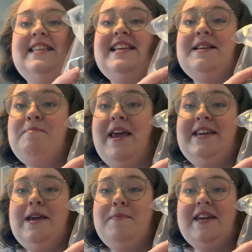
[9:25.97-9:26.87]
these are
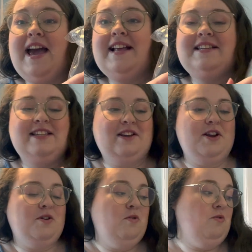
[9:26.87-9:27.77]
bakey baguettes, as I
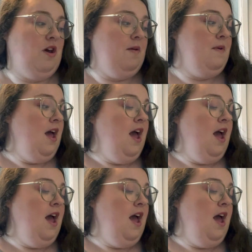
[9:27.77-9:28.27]
call them.